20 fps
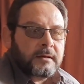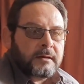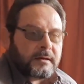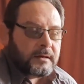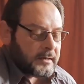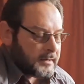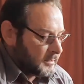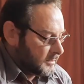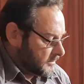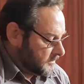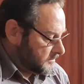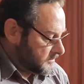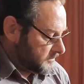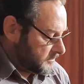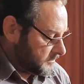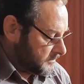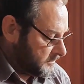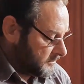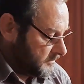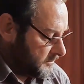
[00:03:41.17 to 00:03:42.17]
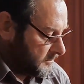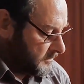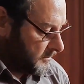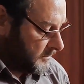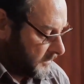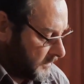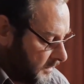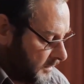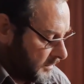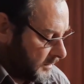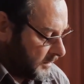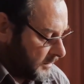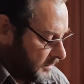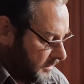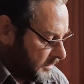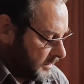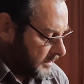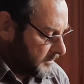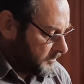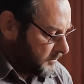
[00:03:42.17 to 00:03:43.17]

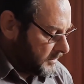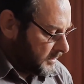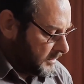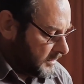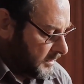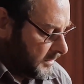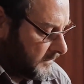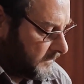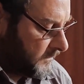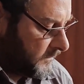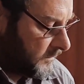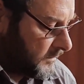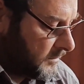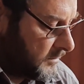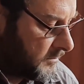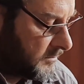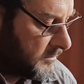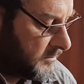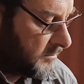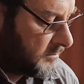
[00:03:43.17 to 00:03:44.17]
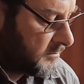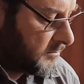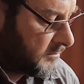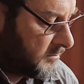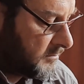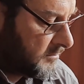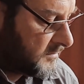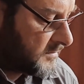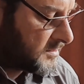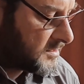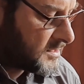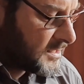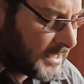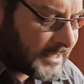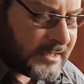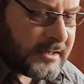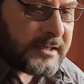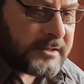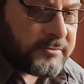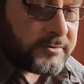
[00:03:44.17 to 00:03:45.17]
I believe
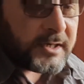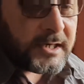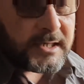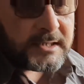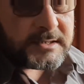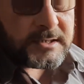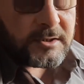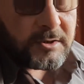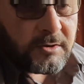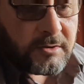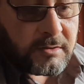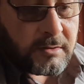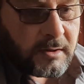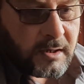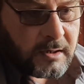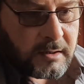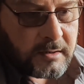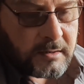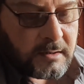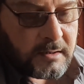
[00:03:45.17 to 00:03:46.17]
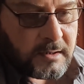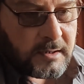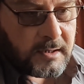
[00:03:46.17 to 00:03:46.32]
slightly drier is a good thing,